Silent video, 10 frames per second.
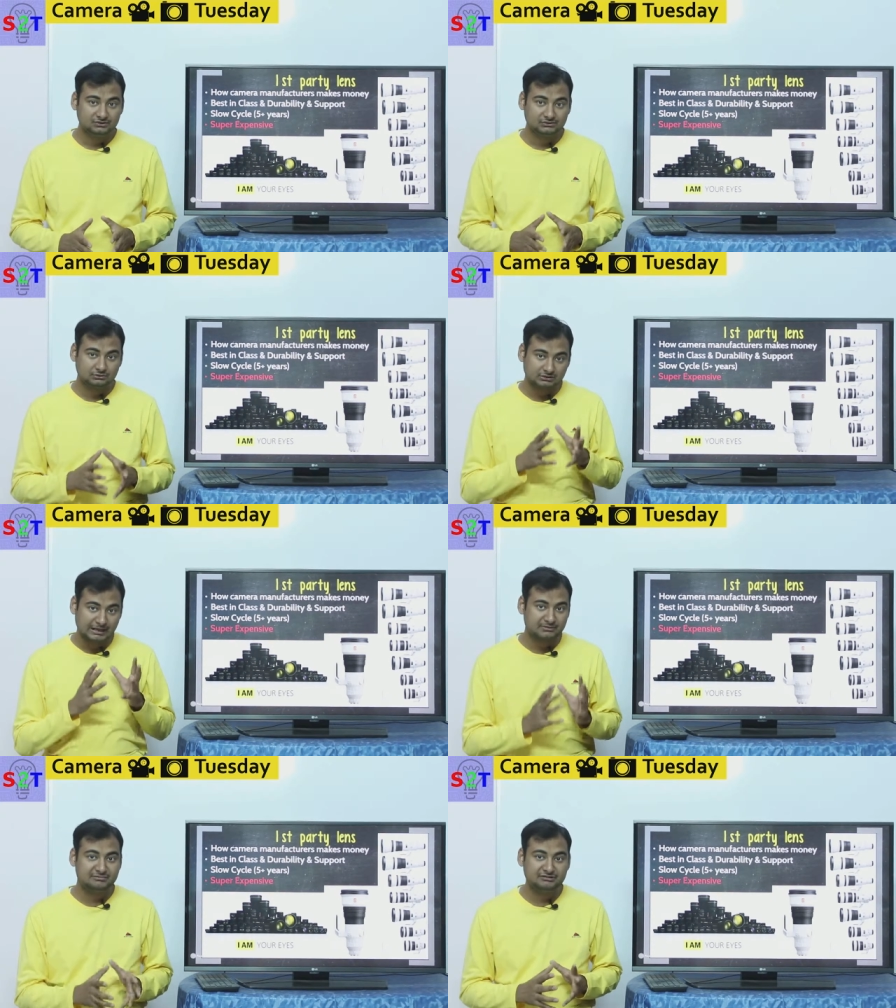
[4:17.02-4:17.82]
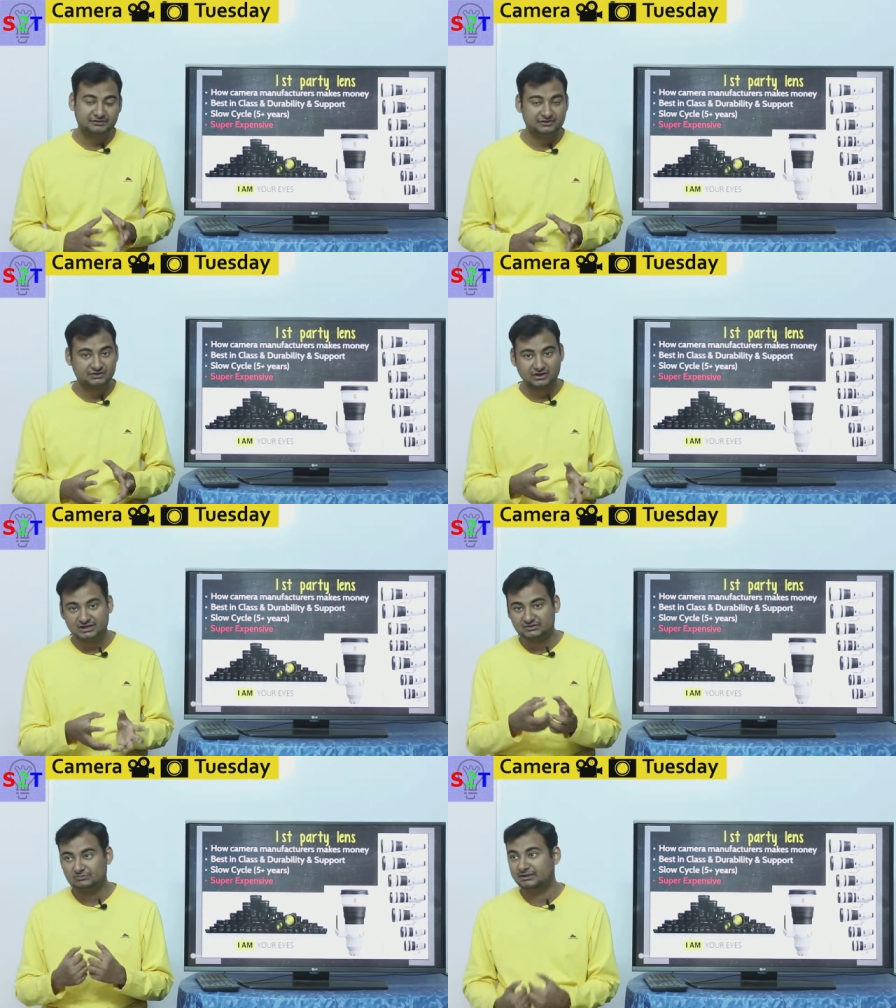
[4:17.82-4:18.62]
so camera manufacturer
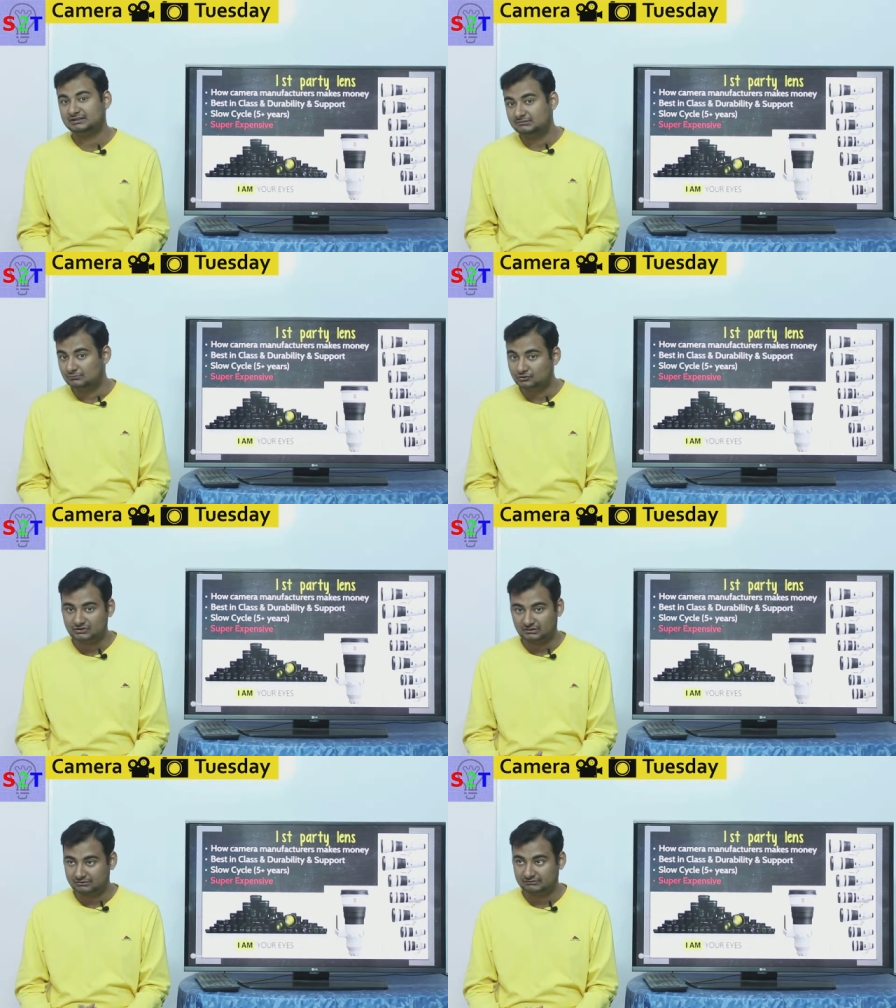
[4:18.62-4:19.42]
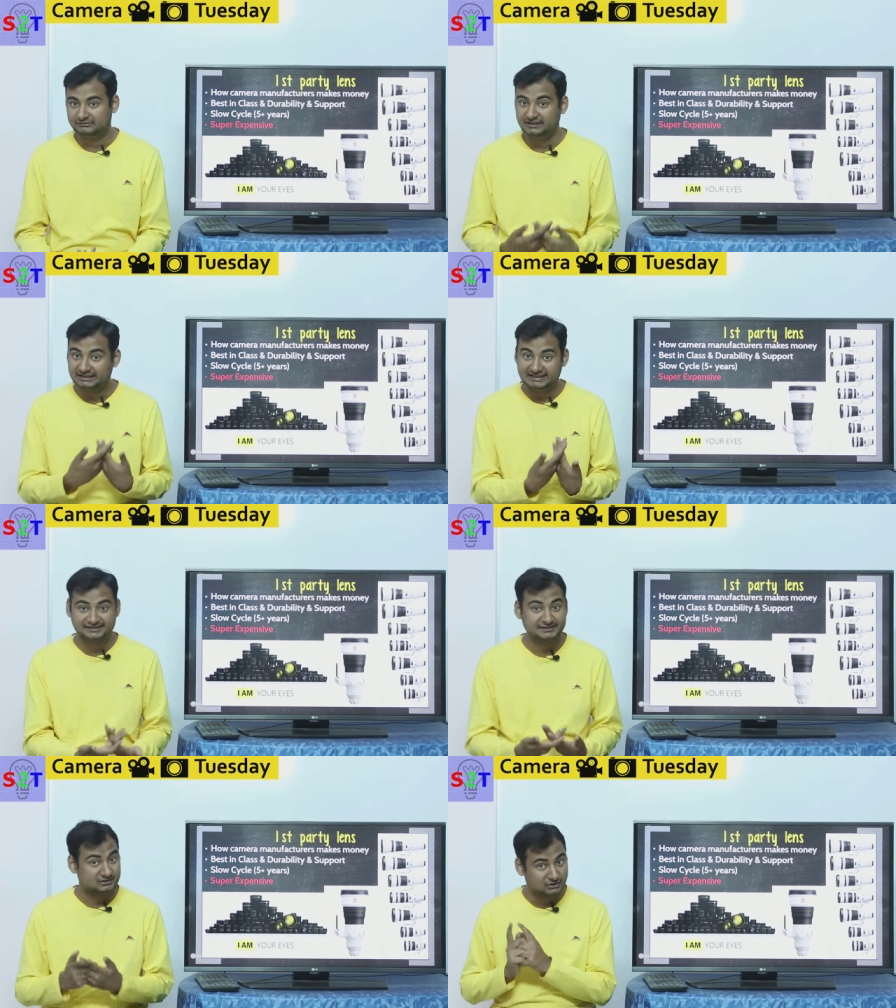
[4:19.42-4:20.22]
tries to make the most out of their
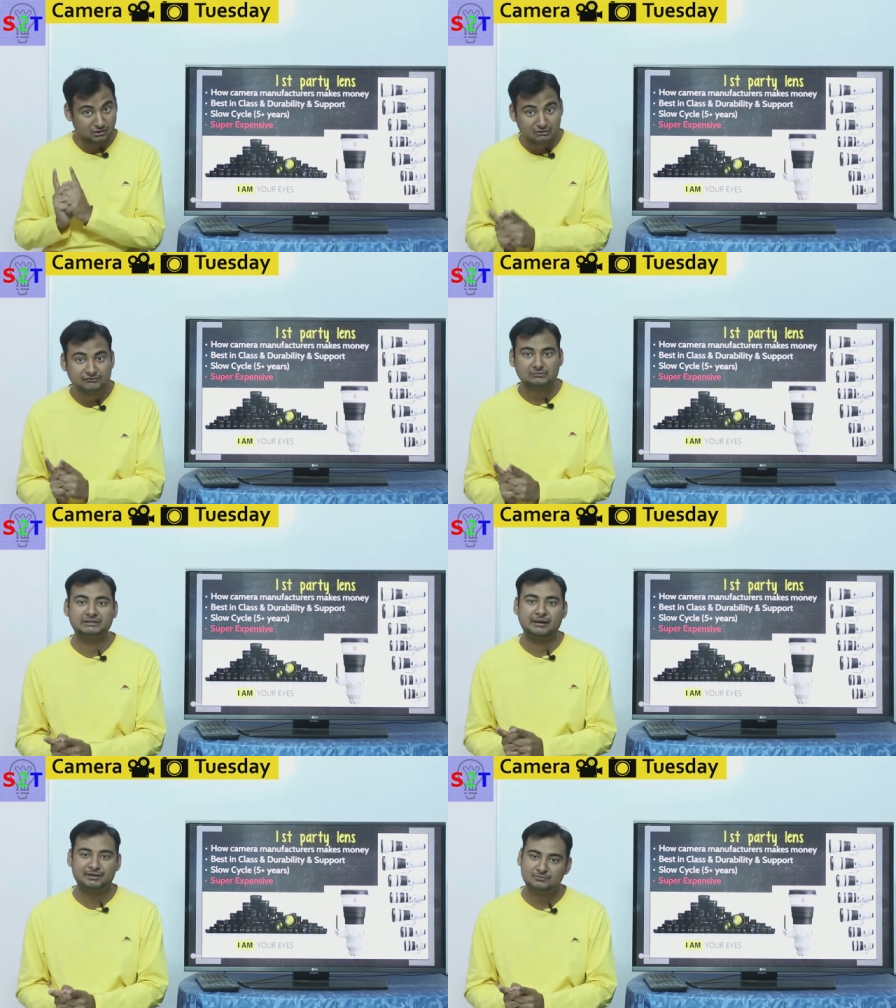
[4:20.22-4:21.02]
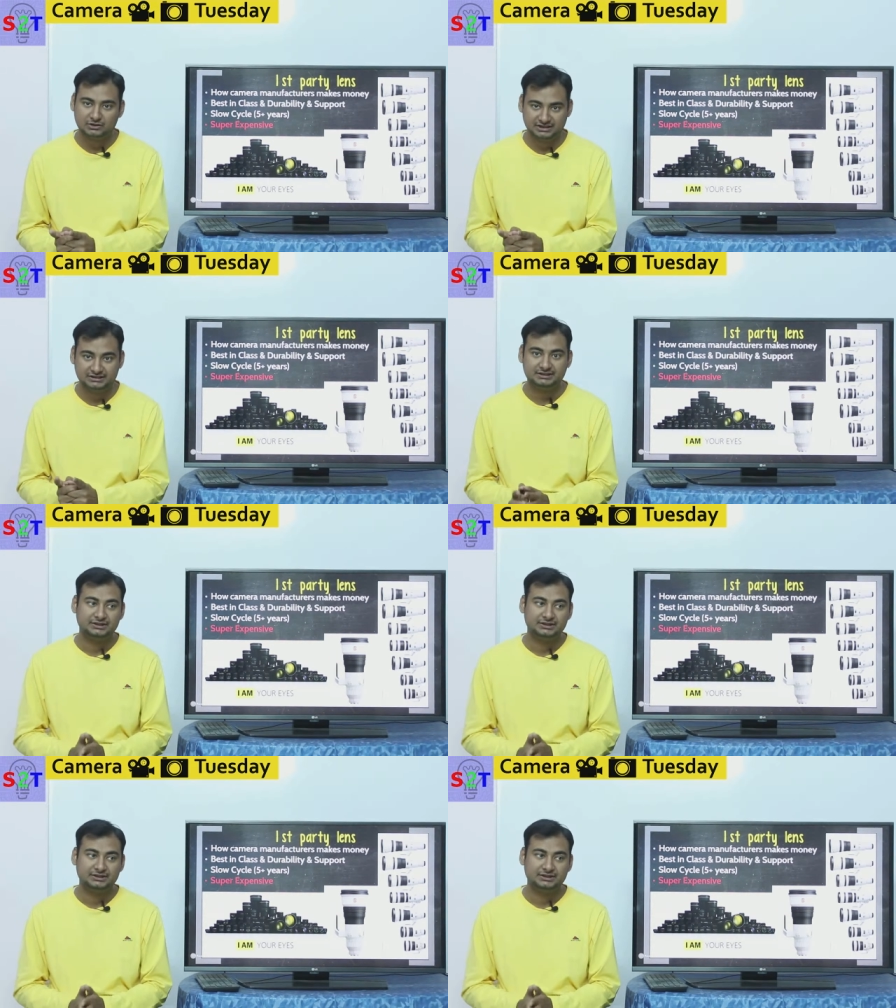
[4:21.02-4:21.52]
lenses, not from camera body.